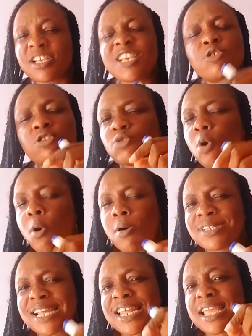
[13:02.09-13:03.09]
It does not
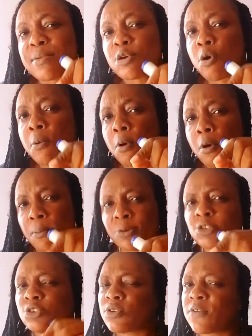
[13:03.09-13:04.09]
alter the chemical
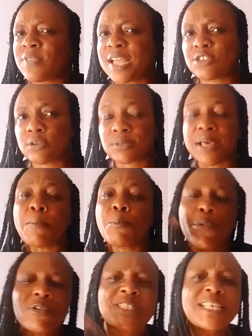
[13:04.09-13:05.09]
composition of that substance,
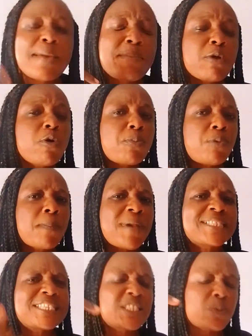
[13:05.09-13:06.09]
but chemical
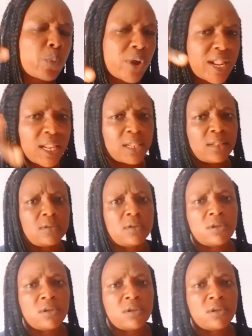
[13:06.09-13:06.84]
properties will.